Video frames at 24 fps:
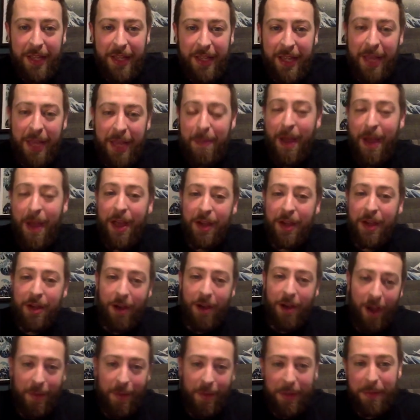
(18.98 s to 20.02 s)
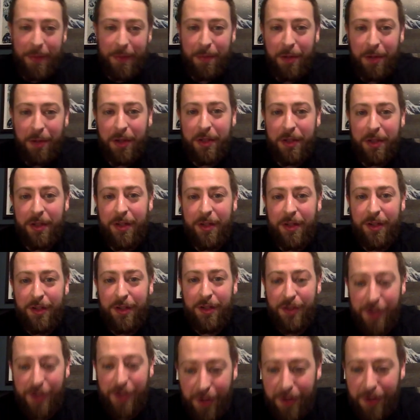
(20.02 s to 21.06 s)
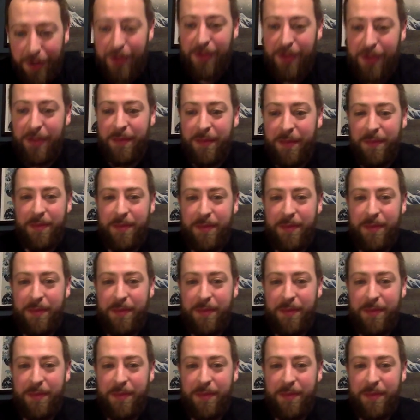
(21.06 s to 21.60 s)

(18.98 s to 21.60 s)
Am I a comic book nerd?